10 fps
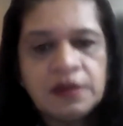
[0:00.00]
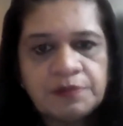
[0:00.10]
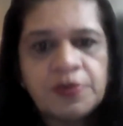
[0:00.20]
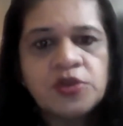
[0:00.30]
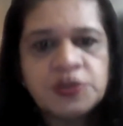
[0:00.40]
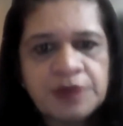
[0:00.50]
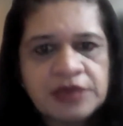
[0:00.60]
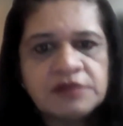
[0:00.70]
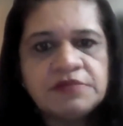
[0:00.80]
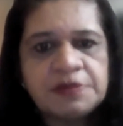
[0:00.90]

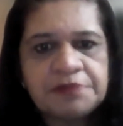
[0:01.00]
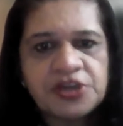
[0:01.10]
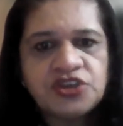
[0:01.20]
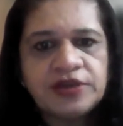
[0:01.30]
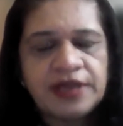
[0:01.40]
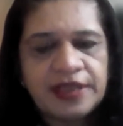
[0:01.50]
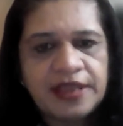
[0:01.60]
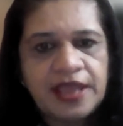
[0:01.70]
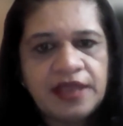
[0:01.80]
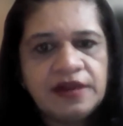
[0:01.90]
postpartum depression,
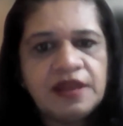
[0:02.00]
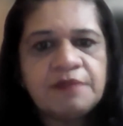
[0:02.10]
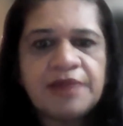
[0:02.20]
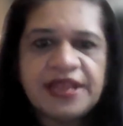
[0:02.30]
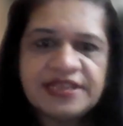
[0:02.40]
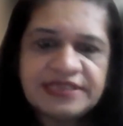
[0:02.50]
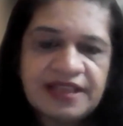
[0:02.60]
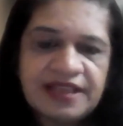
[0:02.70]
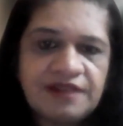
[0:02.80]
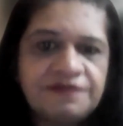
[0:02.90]
again, by
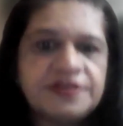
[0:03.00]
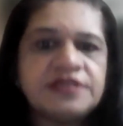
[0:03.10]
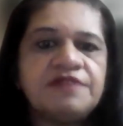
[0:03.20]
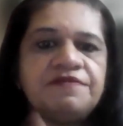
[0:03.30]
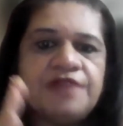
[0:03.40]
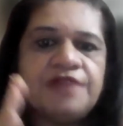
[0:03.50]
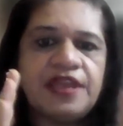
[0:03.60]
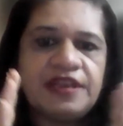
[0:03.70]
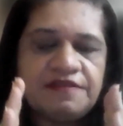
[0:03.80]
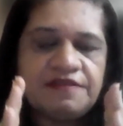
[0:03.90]
itself is a
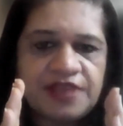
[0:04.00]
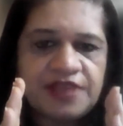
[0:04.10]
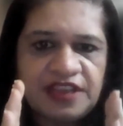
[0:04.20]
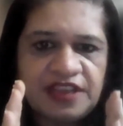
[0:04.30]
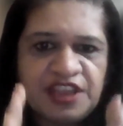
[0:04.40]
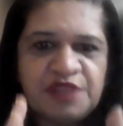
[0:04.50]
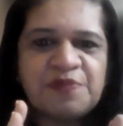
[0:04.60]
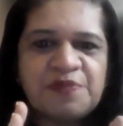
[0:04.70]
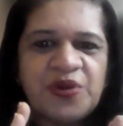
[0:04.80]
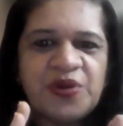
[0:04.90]
very
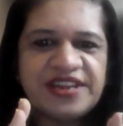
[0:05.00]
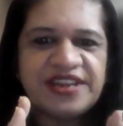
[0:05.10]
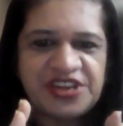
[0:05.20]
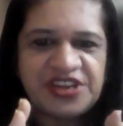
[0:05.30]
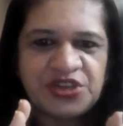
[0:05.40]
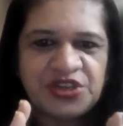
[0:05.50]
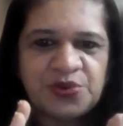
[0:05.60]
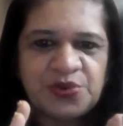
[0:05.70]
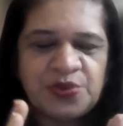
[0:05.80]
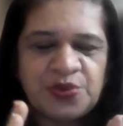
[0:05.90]
important
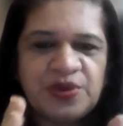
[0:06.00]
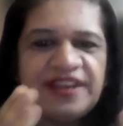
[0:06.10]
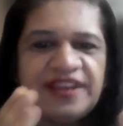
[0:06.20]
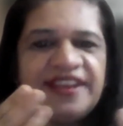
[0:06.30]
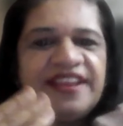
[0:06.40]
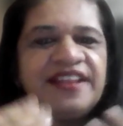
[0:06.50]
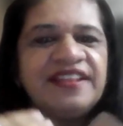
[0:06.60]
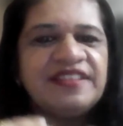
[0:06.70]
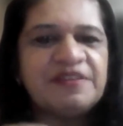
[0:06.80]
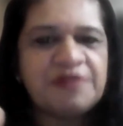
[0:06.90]
issue in
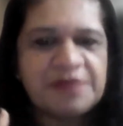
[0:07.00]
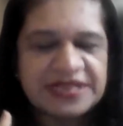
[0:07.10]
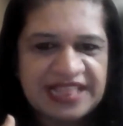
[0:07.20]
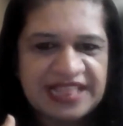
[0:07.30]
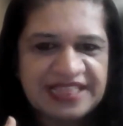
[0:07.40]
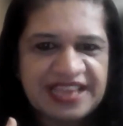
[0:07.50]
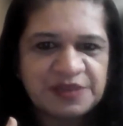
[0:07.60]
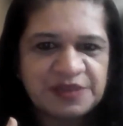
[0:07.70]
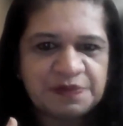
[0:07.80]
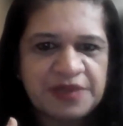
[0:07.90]
the women's healthcare
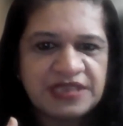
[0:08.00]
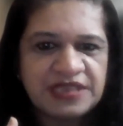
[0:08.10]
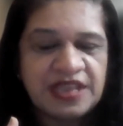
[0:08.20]
space,